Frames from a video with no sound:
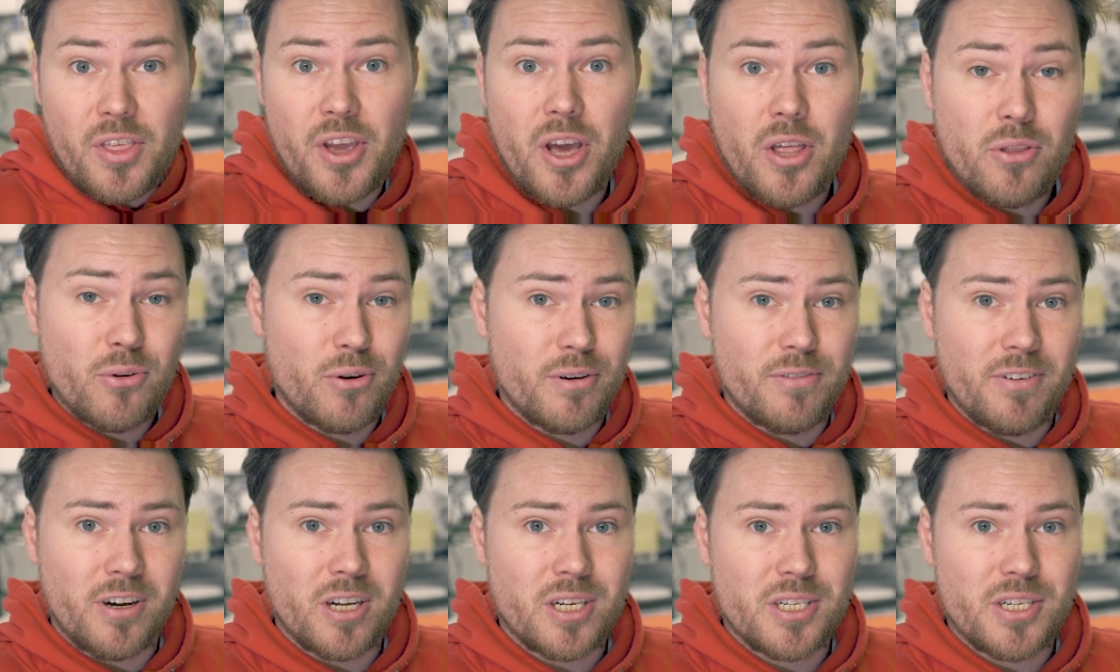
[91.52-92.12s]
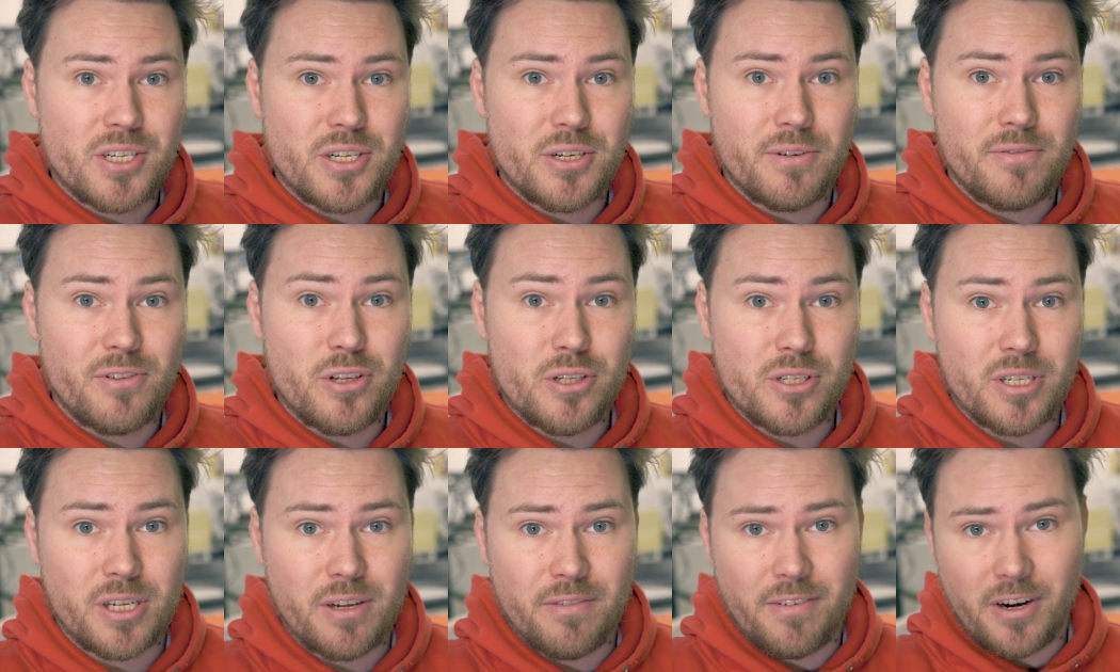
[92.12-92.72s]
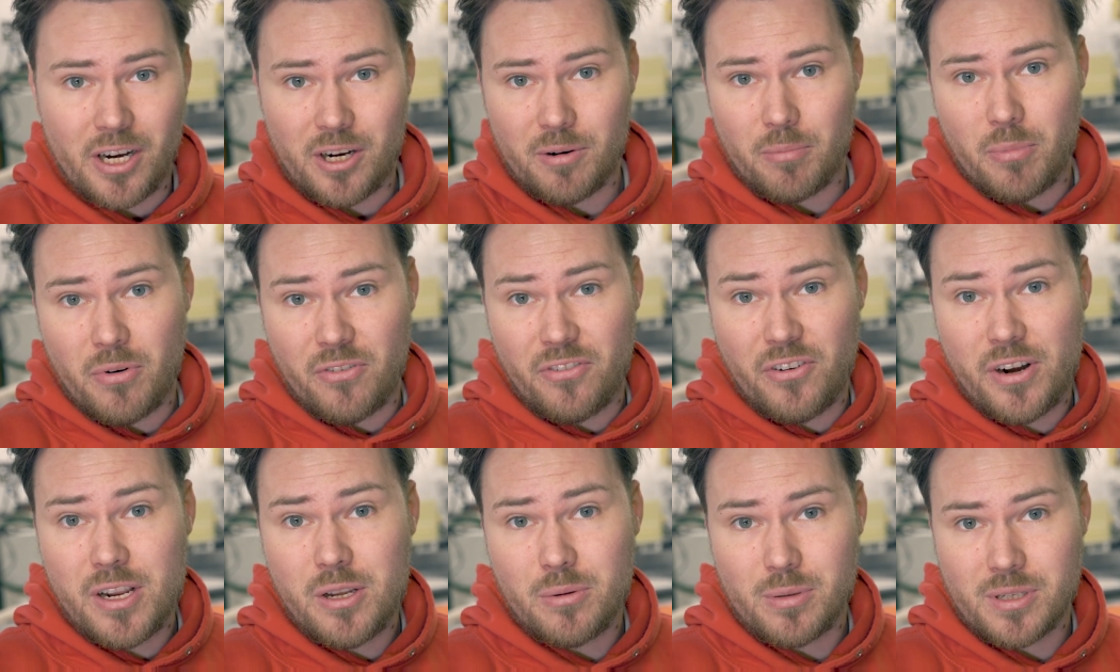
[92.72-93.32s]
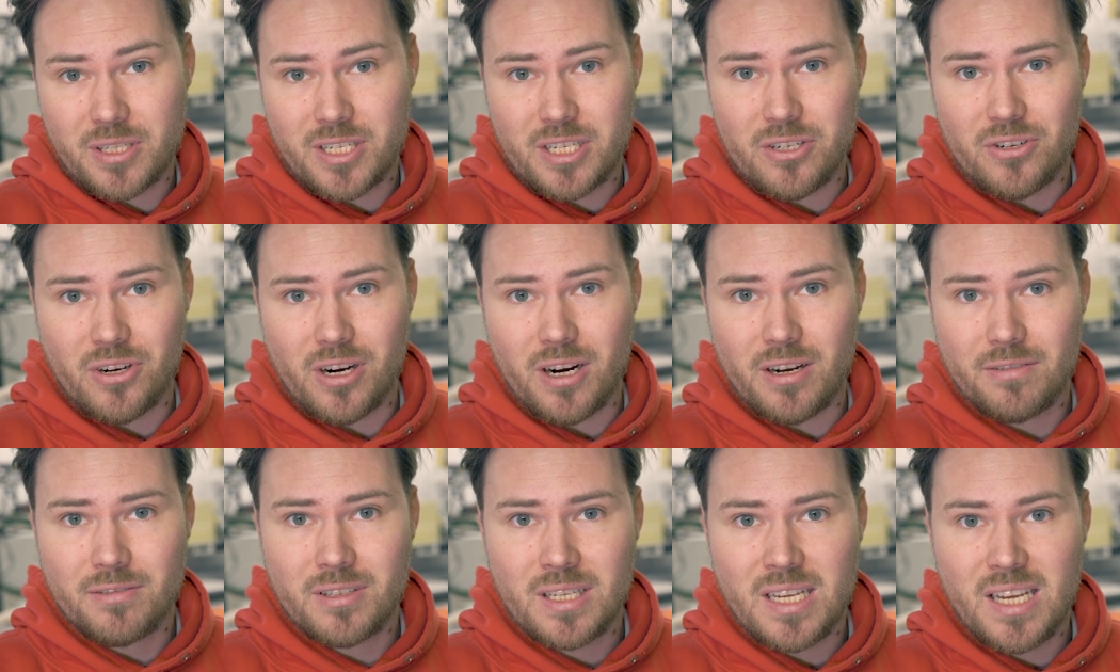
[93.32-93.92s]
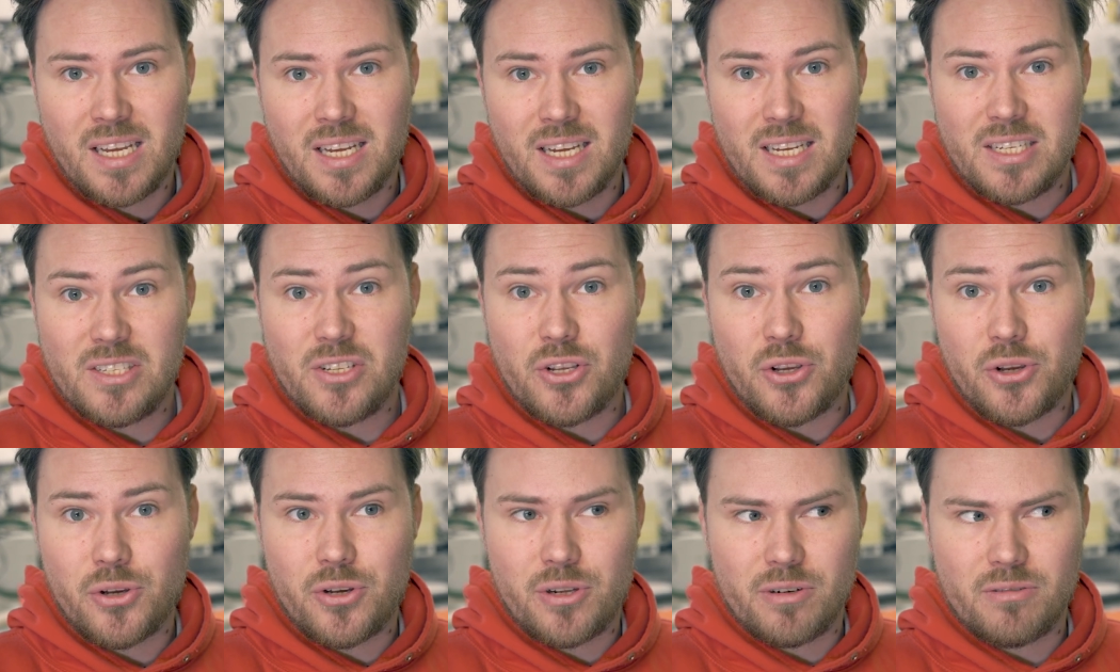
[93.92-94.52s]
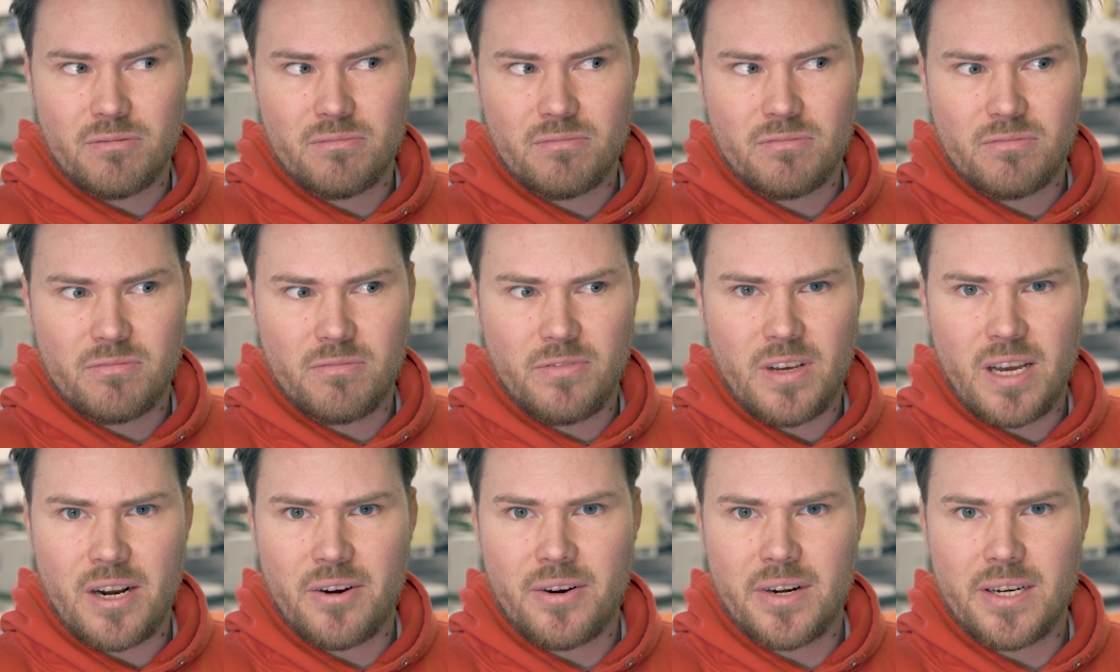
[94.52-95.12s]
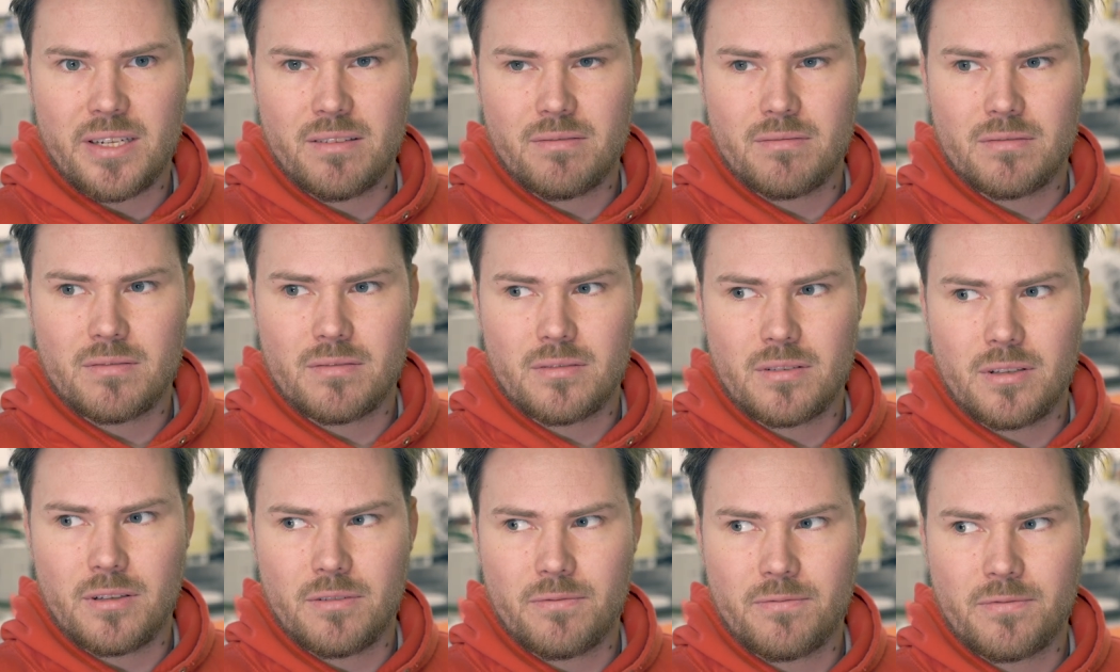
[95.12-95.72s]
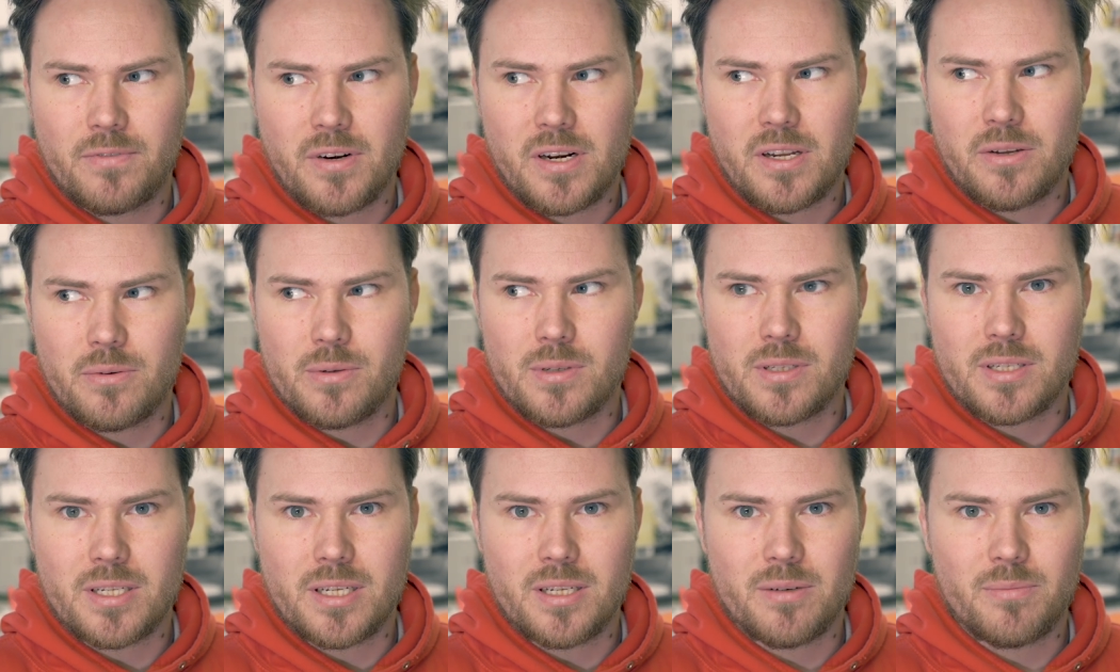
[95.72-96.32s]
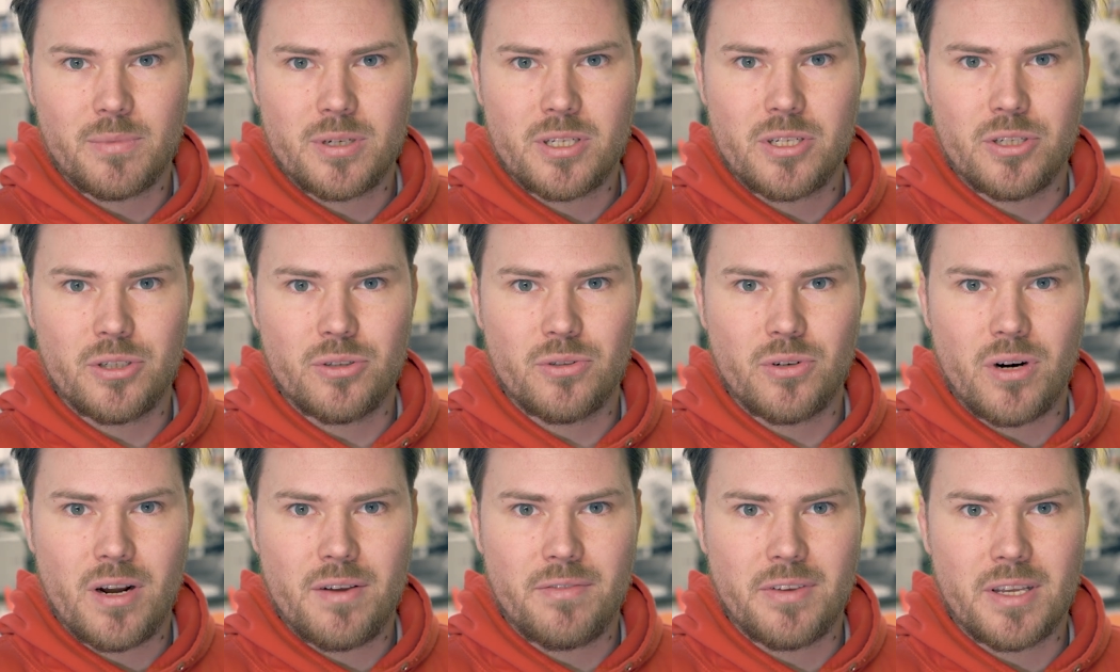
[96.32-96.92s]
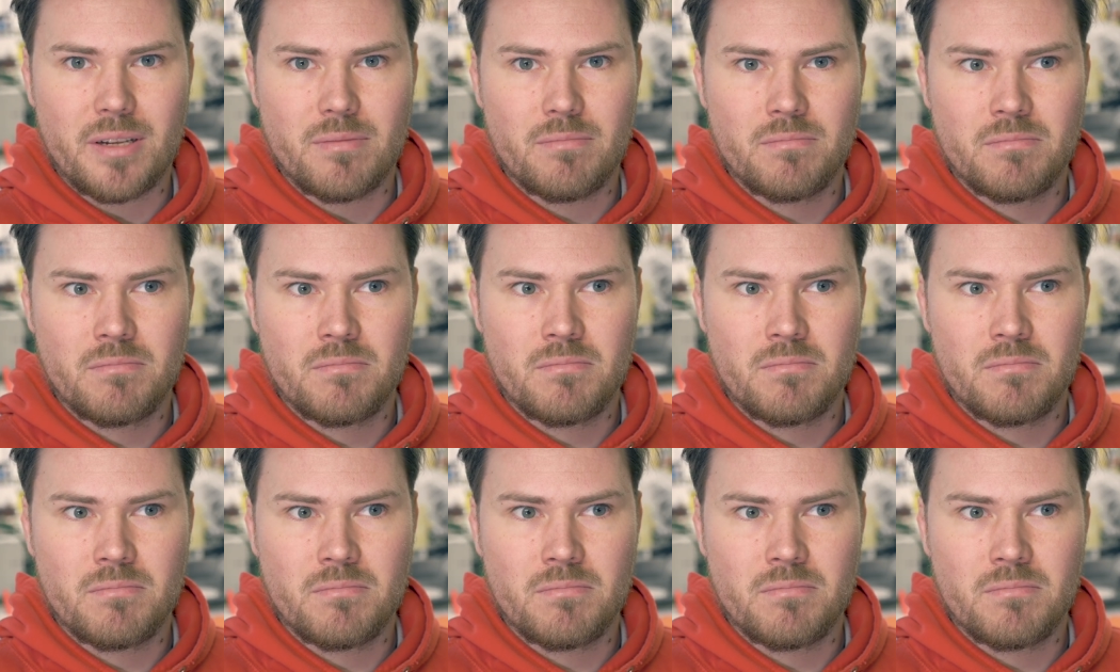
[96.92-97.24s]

the other advantage of using a variable frequency drive is that you can vary the frequency at which you drive it.